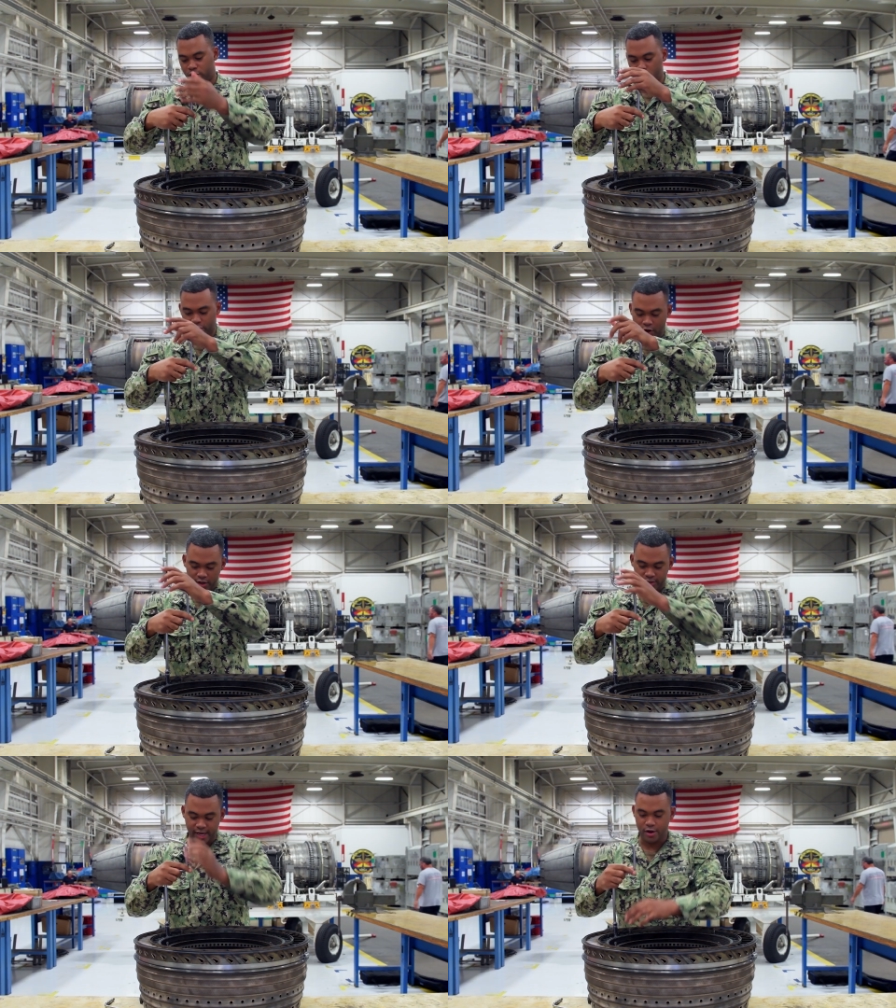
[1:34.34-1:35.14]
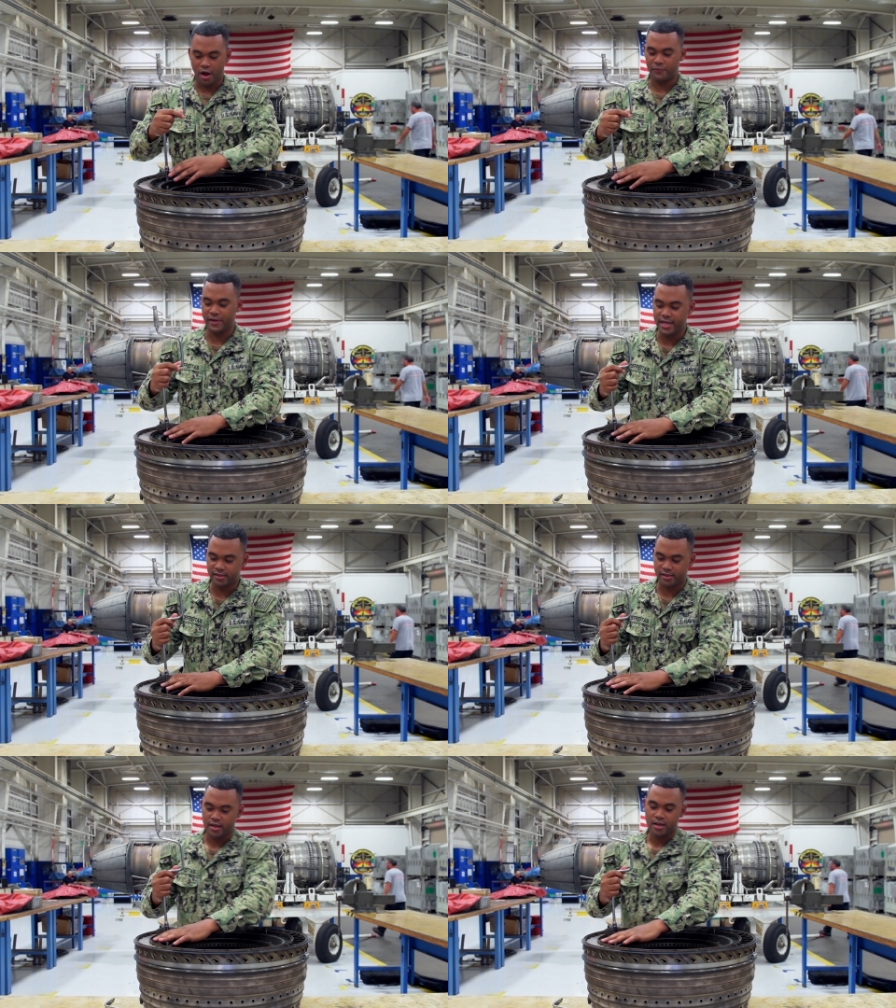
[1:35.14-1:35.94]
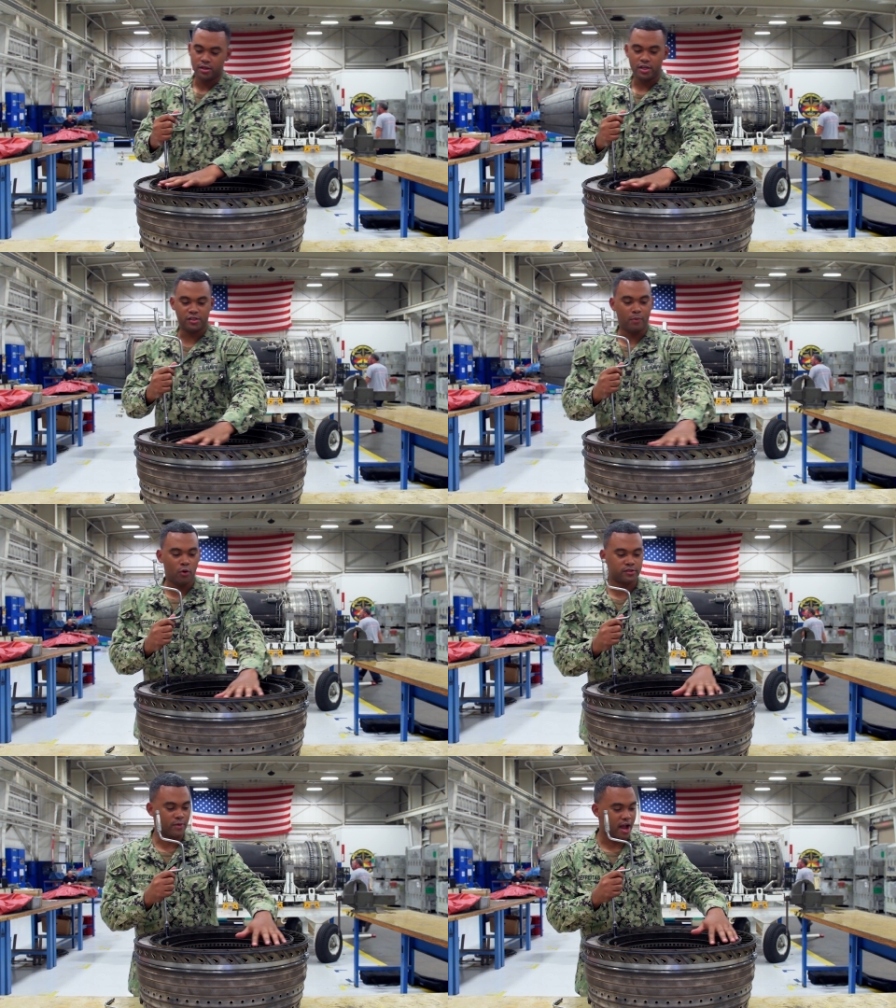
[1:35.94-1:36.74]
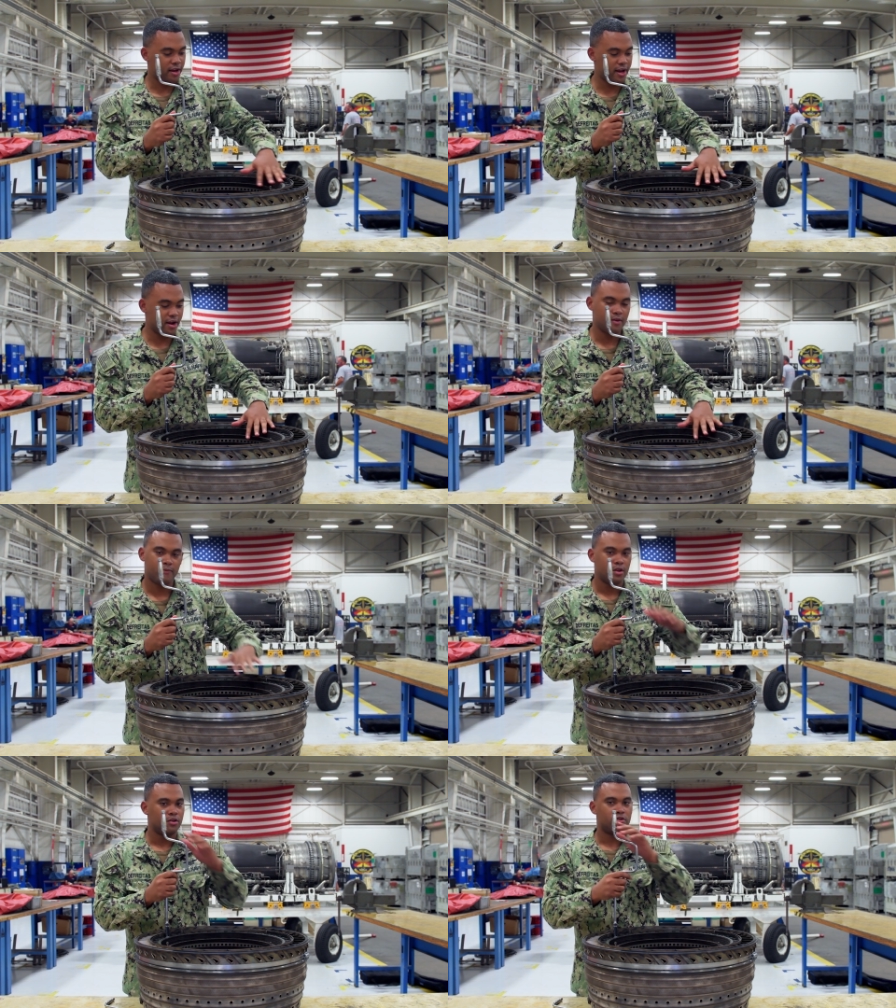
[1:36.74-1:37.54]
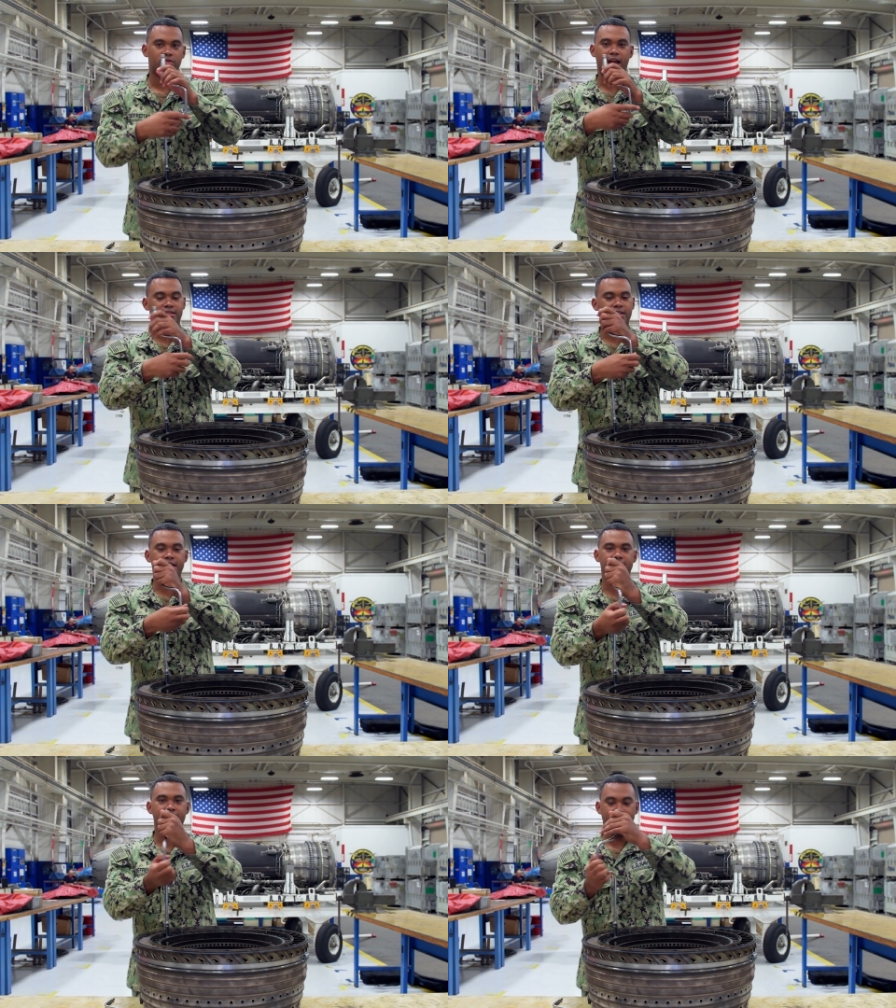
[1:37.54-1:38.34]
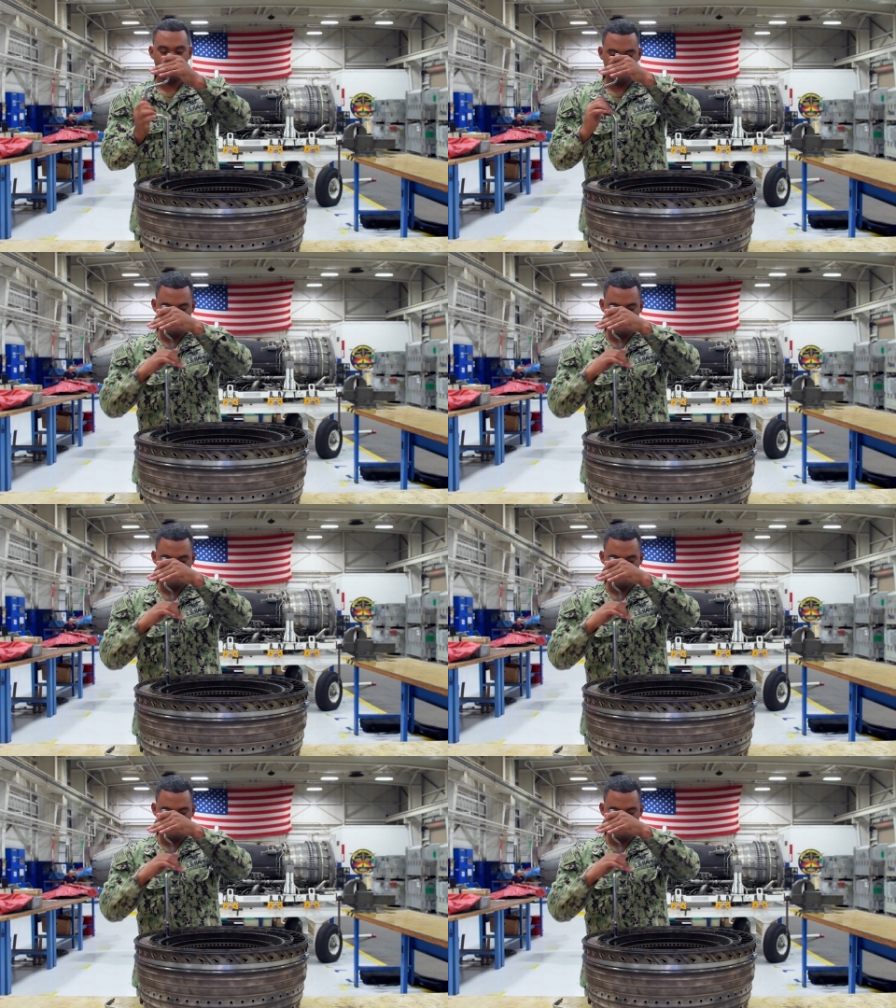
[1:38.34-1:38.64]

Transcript: So you start taking off these, these bolts around here, nice and easy.